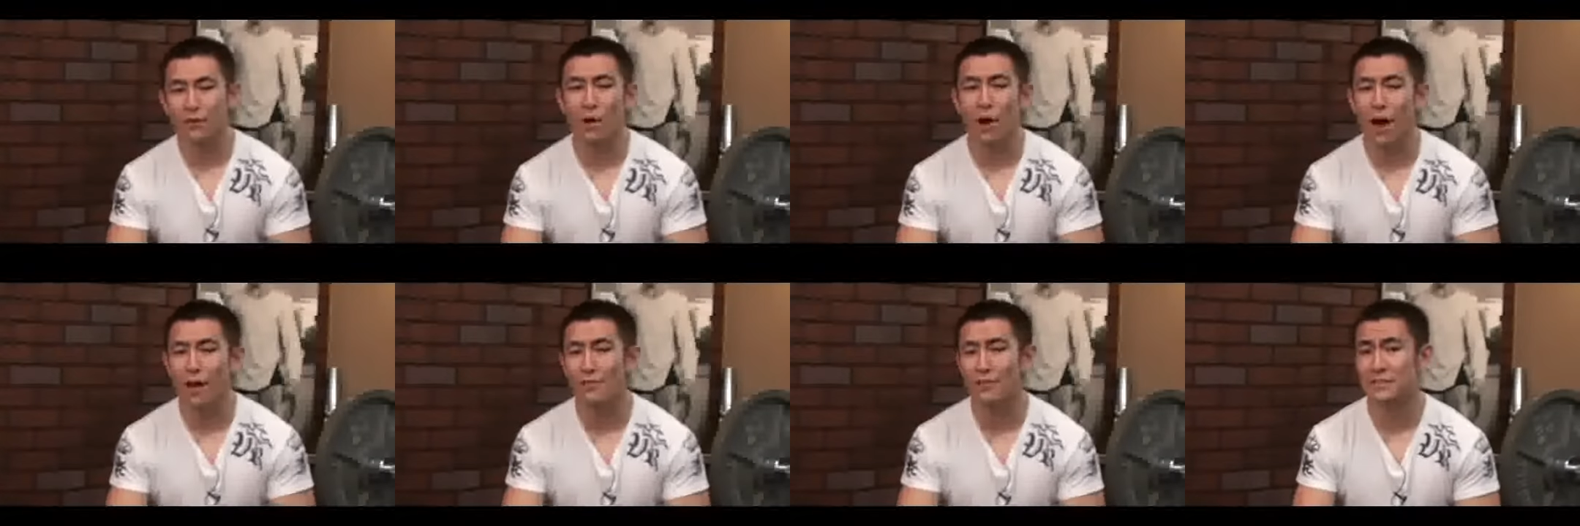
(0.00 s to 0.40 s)

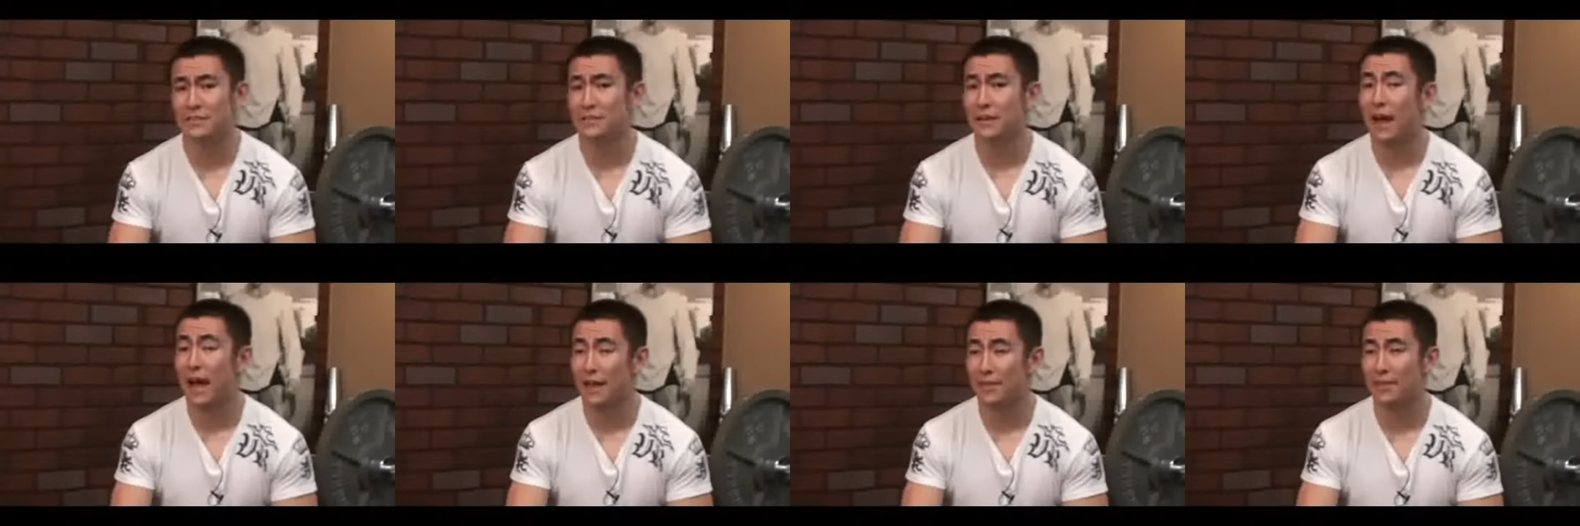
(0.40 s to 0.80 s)
know,
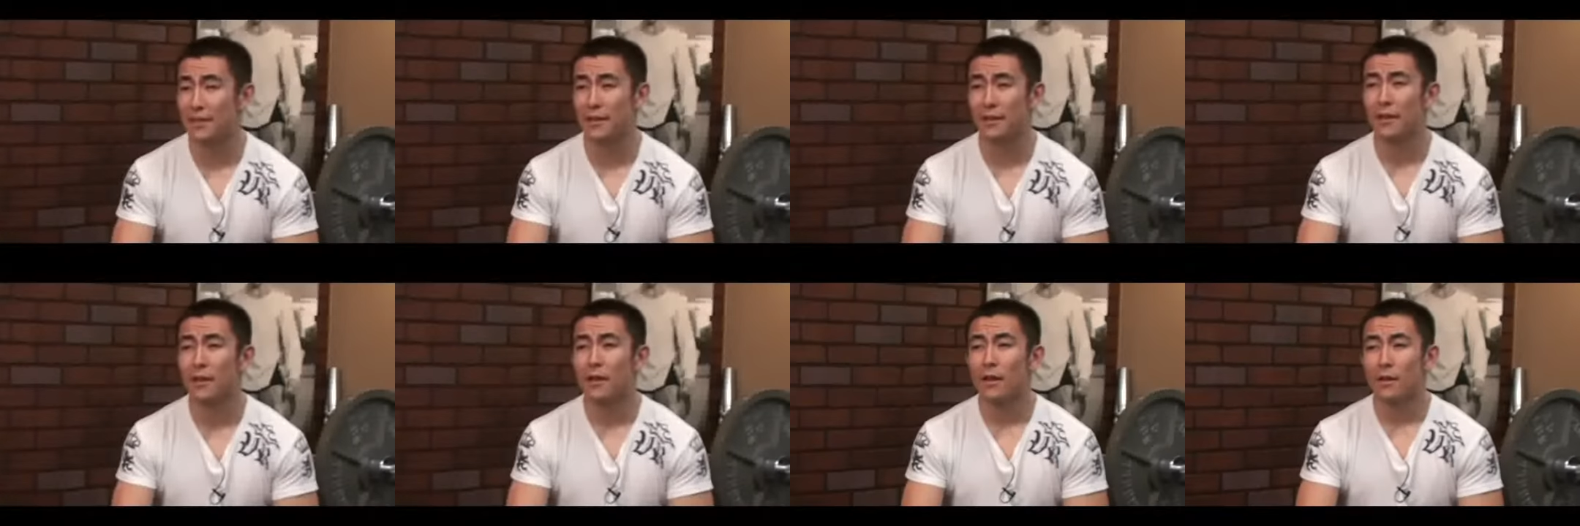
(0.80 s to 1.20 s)
obviously, I
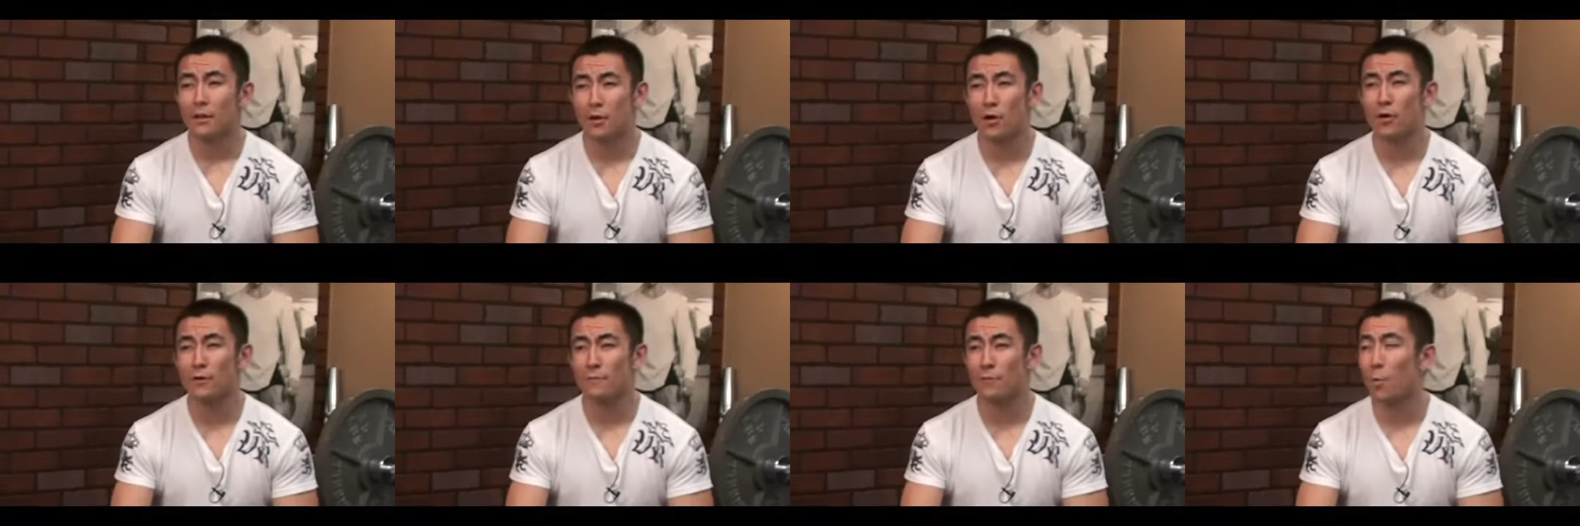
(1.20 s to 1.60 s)
think
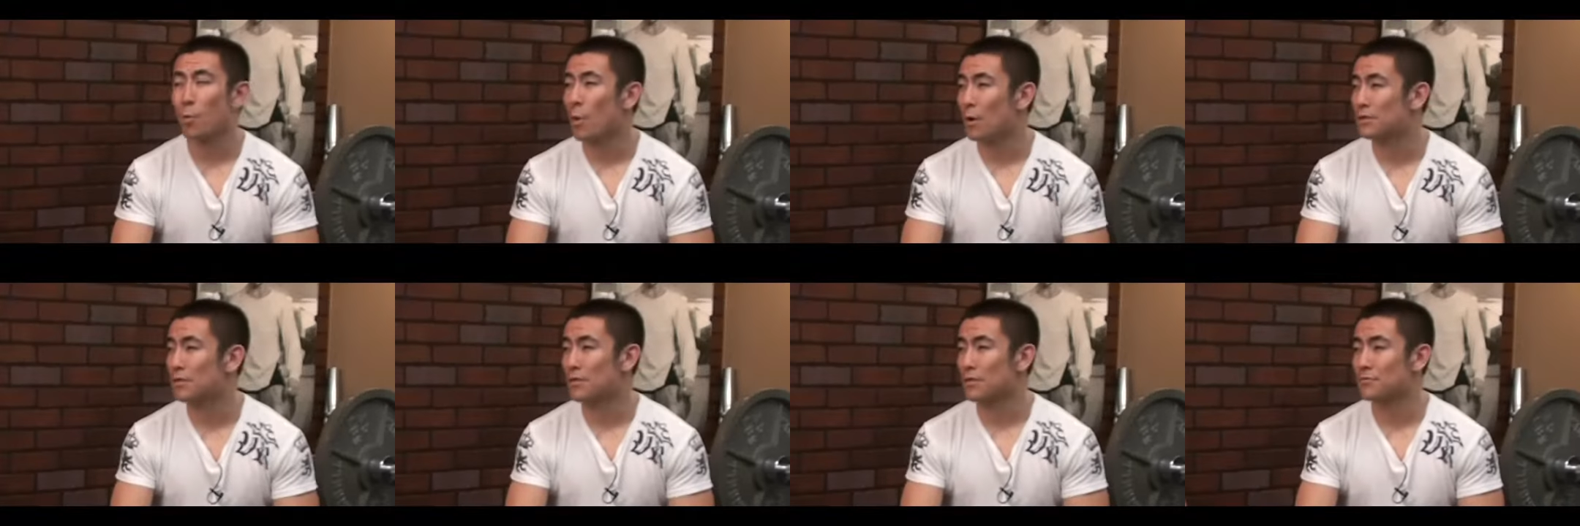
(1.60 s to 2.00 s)
going
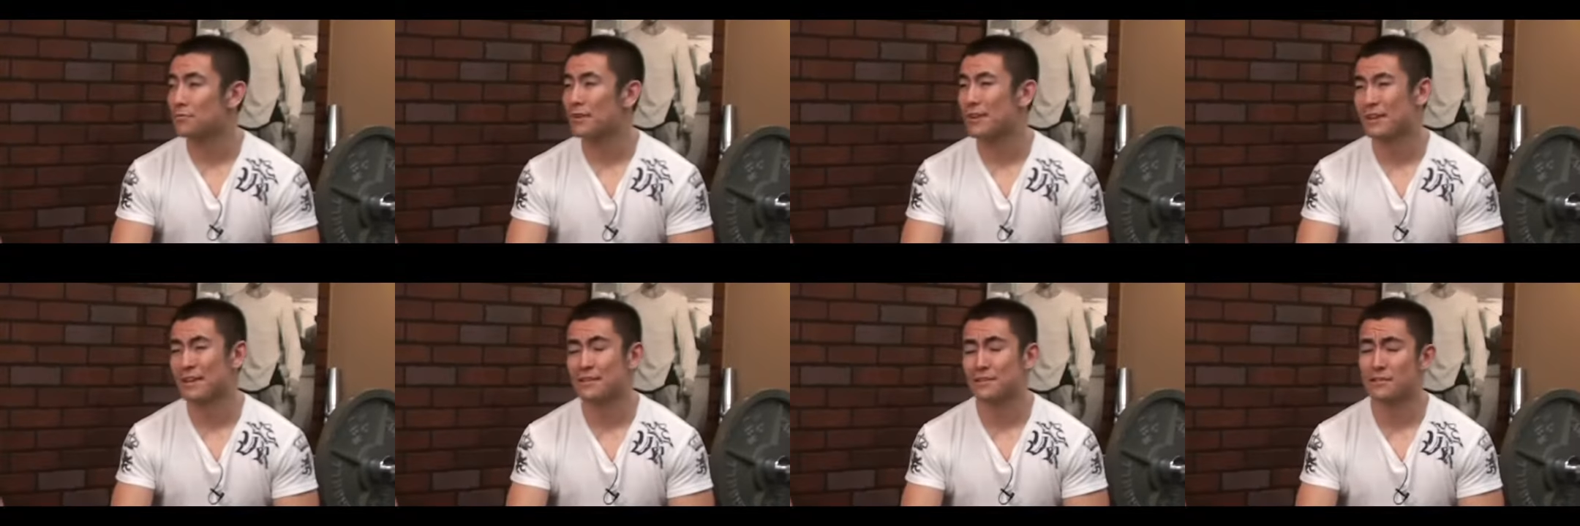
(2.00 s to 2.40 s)
from 1 to
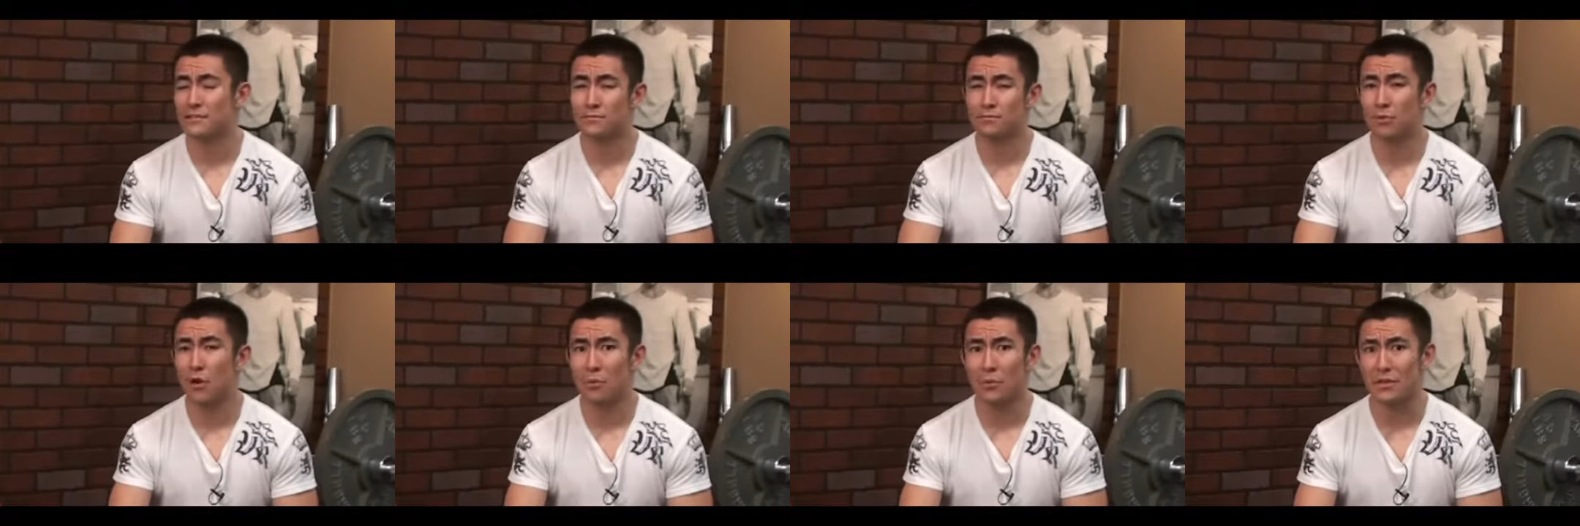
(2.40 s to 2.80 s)
3
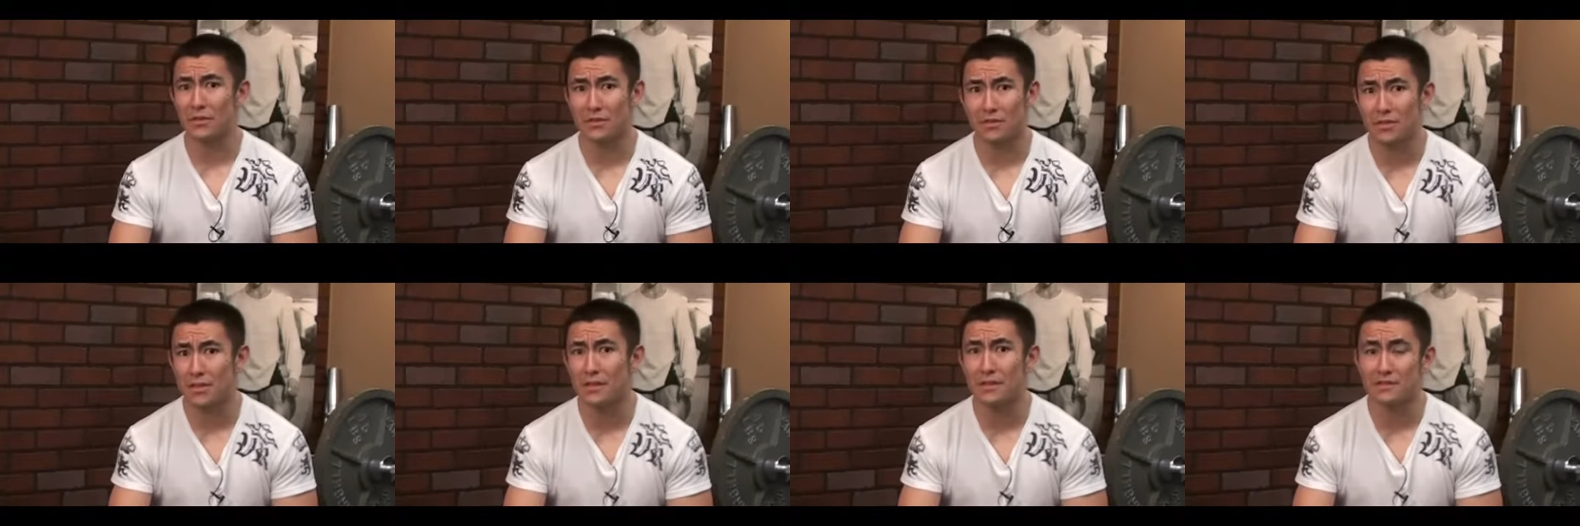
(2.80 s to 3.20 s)
is
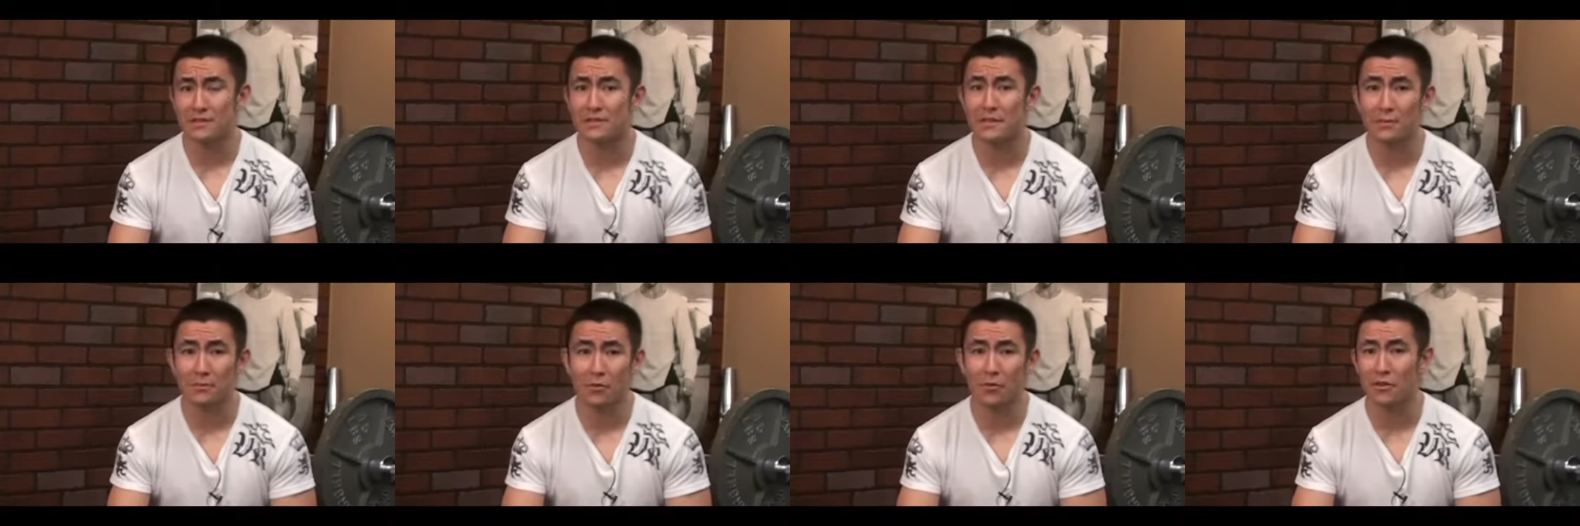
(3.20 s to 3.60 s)
probably the
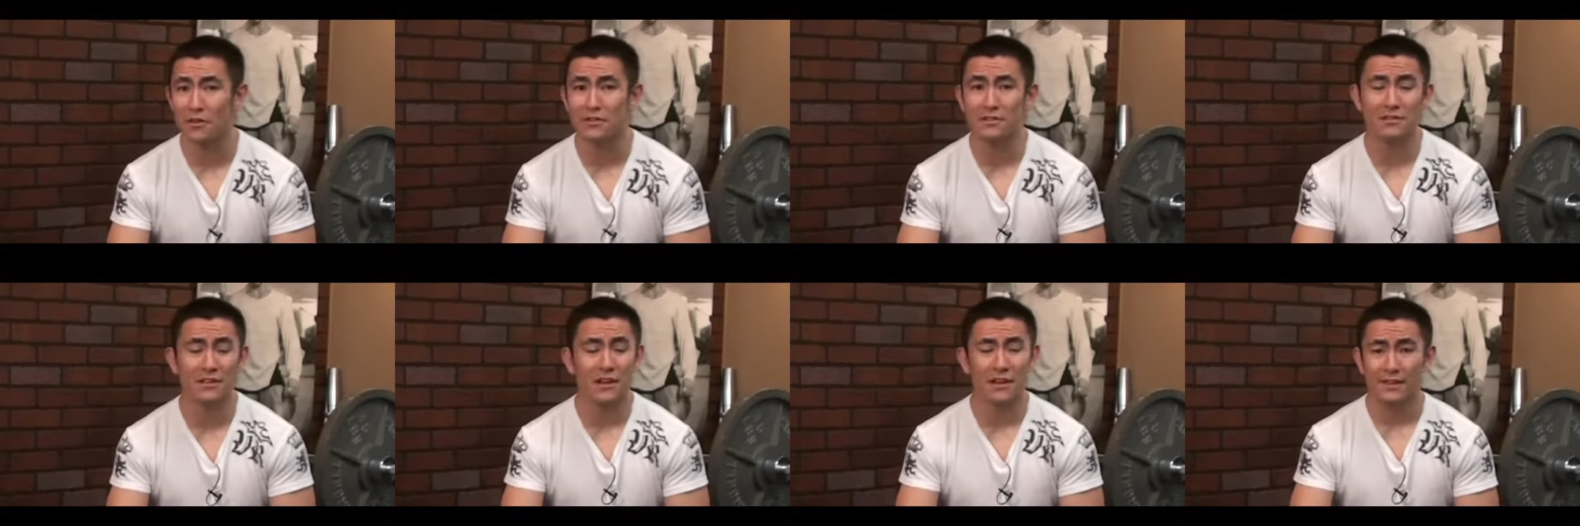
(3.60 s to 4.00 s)

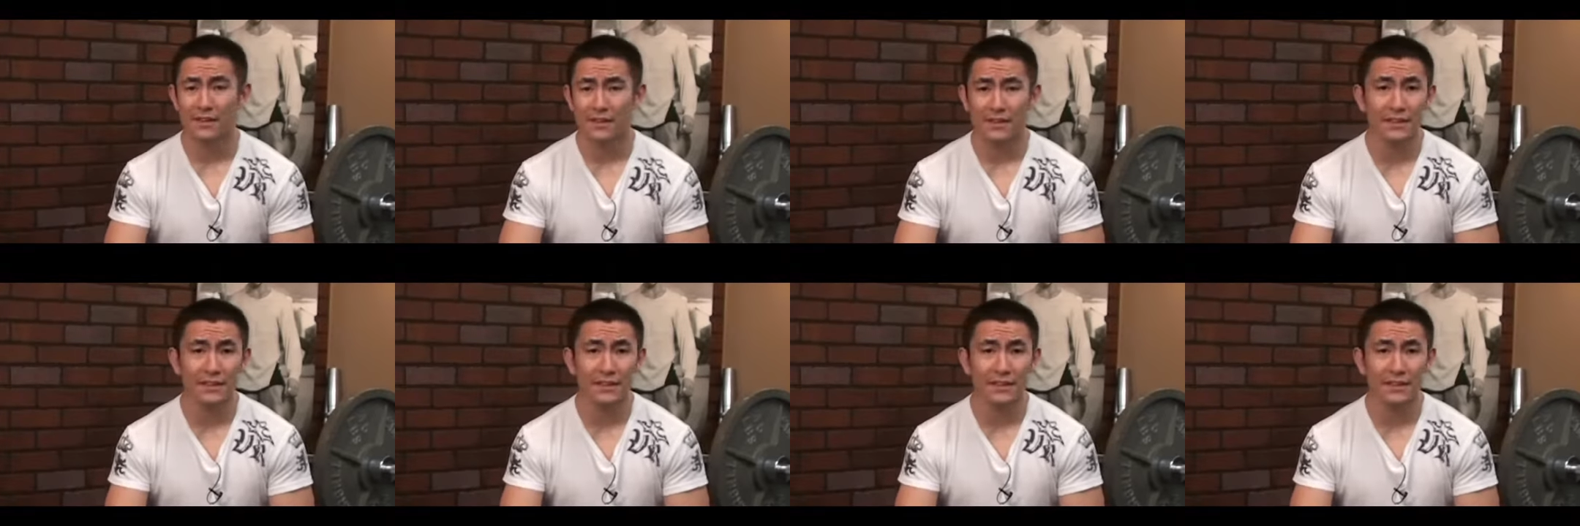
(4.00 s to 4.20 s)
simplest,